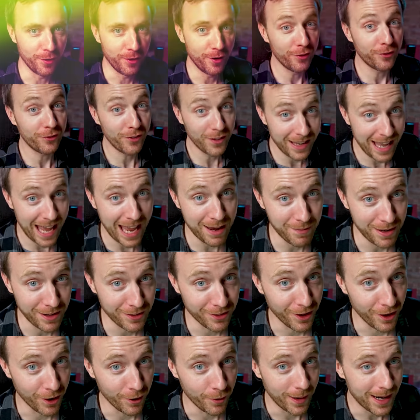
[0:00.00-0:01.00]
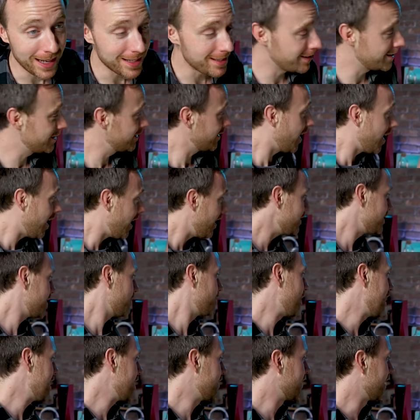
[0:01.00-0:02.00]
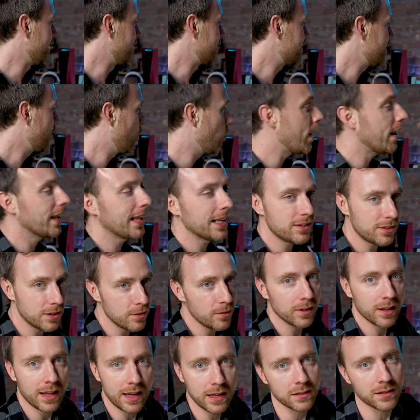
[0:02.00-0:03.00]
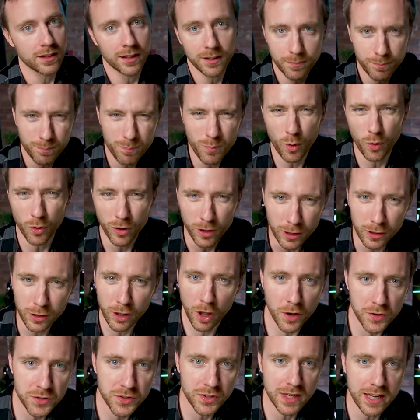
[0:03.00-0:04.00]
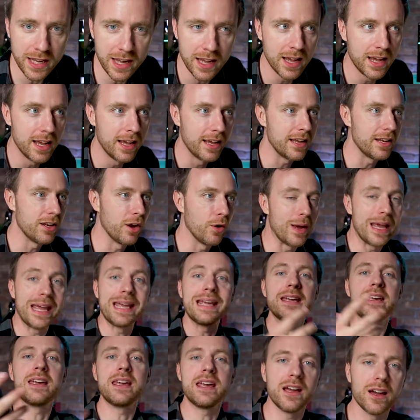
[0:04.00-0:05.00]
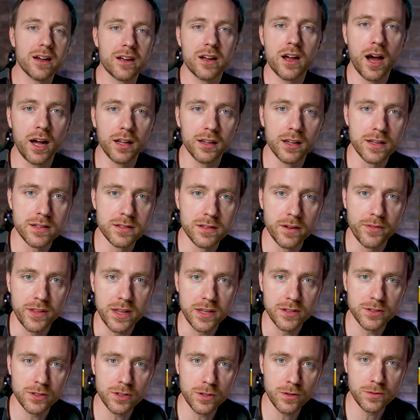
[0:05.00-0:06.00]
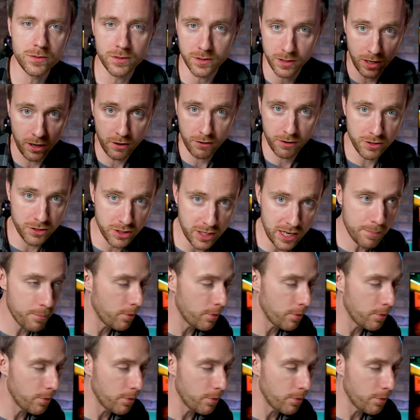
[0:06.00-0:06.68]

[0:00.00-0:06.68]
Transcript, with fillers: For gaming though, it's hard to beat this, and while I do like the more glossy, you know, inkier colors of the Asus, the R O G